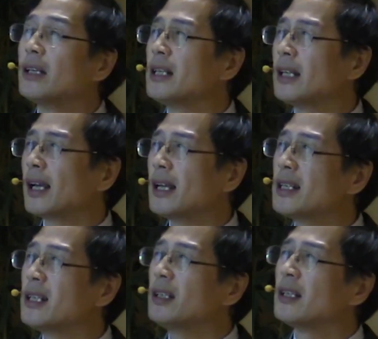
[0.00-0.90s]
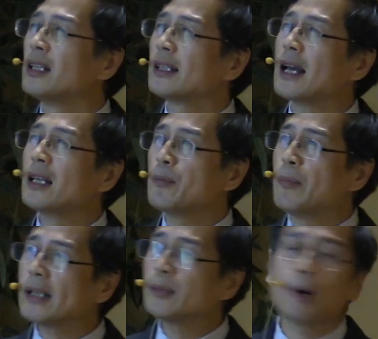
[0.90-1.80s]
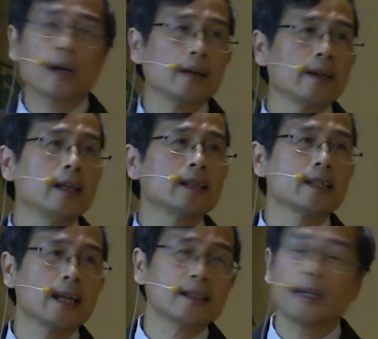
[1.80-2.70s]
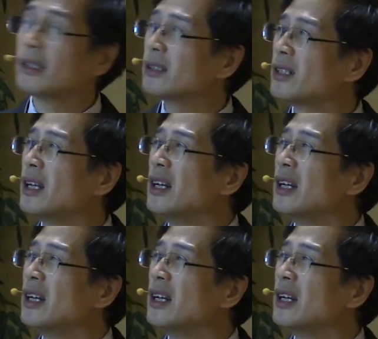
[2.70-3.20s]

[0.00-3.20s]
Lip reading: indicating that mass mercury GSS